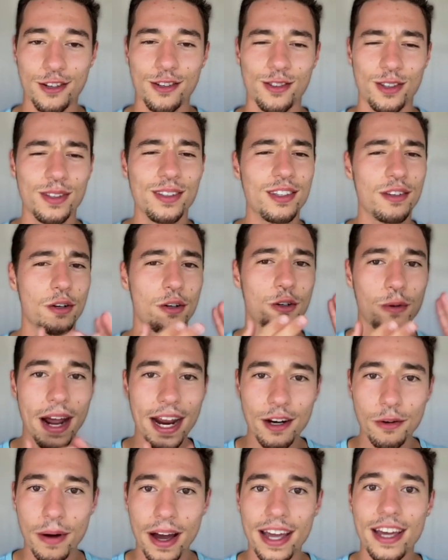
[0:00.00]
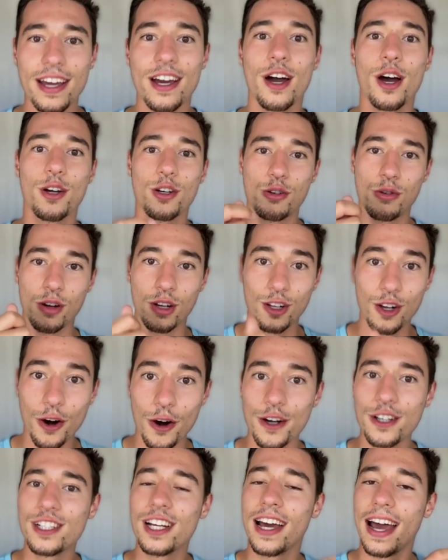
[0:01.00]
So, this is a great way to
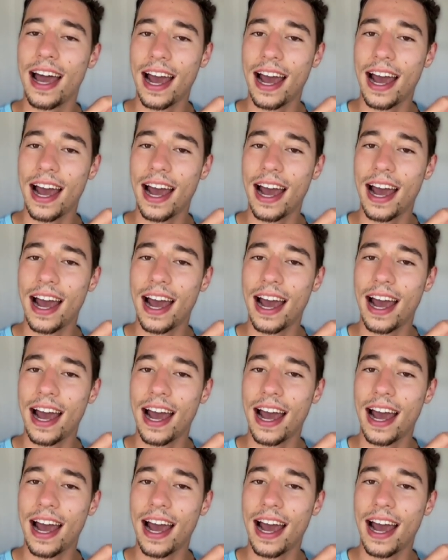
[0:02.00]
alert